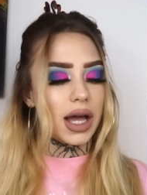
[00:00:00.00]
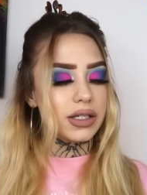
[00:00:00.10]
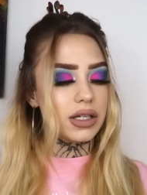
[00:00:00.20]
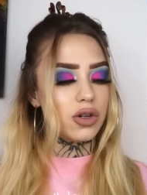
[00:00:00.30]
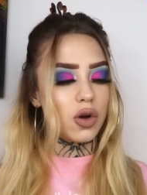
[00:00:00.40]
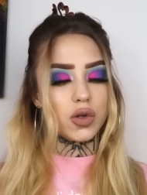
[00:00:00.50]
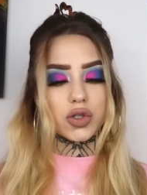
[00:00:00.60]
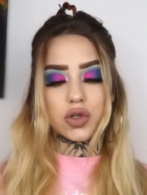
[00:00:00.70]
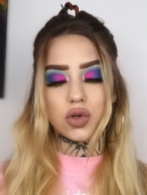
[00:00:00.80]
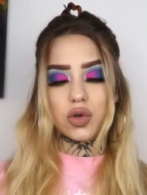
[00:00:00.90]
I did
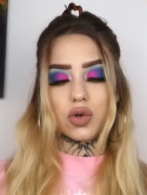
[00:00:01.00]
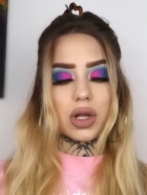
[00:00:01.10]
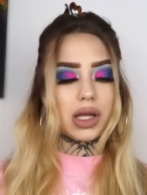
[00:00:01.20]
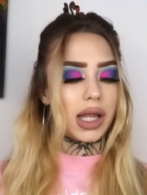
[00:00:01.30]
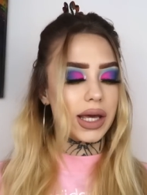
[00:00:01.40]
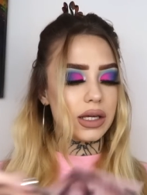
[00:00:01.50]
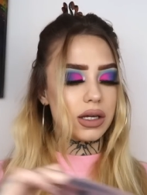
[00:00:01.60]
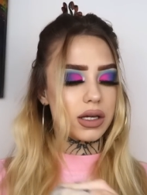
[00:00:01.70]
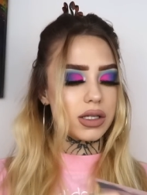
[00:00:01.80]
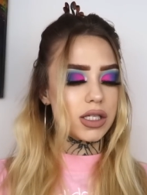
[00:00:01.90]
also
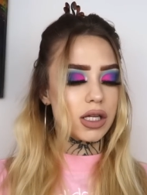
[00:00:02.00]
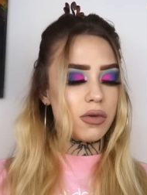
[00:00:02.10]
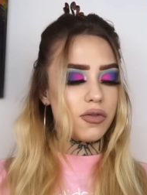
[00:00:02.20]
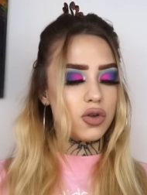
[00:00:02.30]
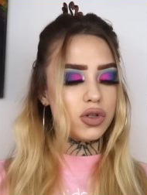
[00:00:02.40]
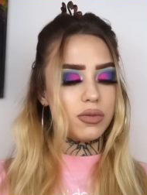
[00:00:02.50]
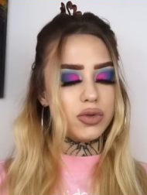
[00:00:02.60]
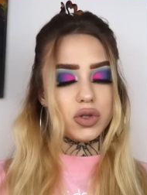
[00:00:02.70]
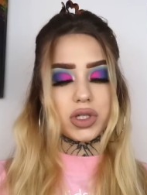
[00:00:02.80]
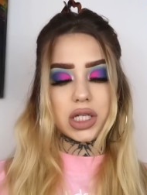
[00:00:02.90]
like some of Huda
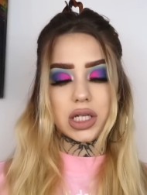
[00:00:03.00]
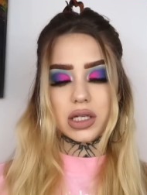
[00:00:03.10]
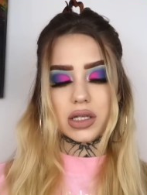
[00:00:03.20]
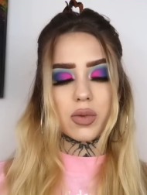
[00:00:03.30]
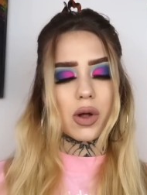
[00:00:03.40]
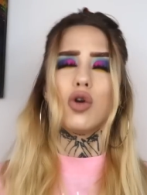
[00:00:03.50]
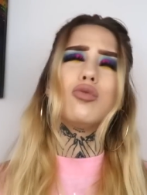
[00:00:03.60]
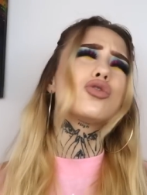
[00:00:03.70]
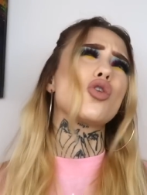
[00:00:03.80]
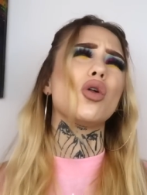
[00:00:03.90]
Beauty's, well,
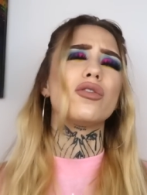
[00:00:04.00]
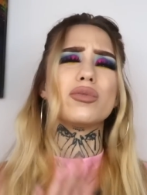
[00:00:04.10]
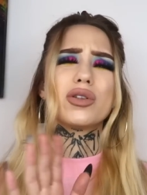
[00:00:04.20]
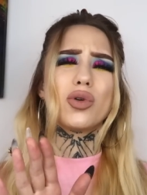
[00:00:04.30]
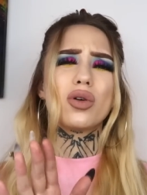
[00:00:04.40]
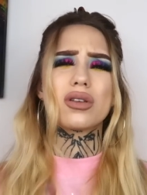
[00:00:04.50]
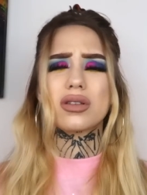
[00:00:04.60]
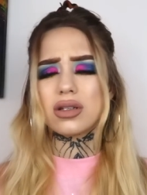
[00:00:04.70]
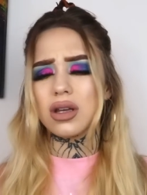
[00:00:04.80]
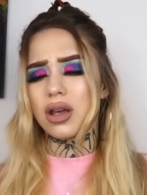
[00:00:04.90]
almost all of them to be
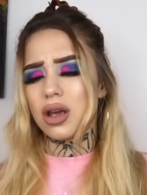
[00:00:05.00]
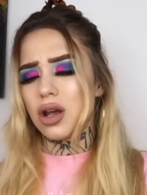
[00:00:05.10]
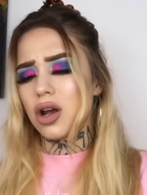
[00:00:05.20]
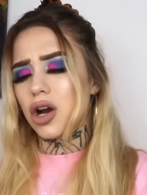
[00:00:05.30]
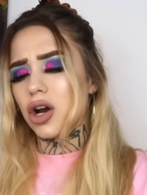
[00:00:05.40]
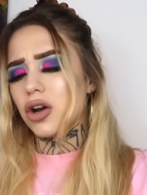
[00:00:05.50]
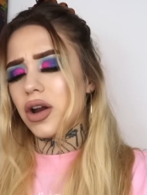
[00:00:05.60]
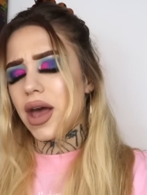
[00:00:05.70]
honest. Her